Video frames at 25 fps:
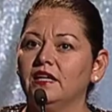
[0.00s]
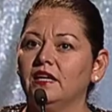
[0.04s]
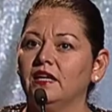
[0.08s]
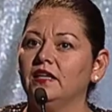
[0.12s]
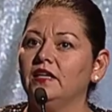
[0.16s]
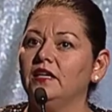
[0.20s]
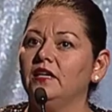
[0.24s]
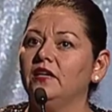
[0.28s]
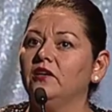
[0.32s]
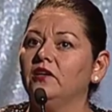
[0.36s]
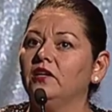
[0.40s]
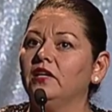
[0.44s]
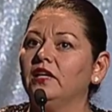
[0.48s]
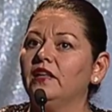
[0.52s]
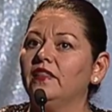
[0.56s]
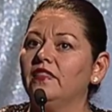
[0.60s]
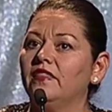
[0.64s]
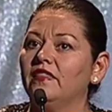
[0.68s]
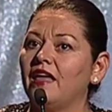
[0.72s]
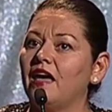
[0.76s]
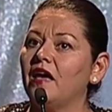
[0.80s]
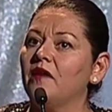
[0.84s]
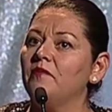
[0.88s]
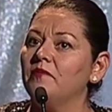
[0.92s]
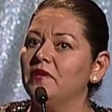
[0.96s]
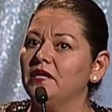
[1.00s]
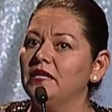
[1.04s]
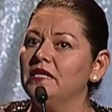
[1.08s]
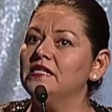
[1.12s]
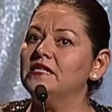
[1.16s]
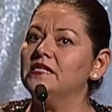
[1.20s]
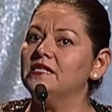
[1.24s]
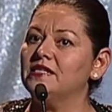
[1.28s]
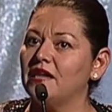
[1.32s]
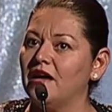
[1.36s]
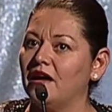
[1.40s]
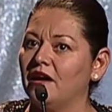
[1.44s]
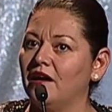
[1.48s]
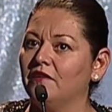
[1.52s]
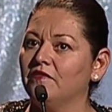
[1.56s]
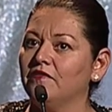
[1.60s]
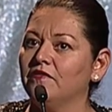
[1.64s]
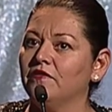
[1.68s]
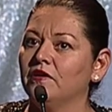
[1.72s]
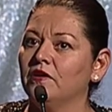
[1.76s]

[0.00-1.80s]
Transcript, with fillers: and nearly that many staff,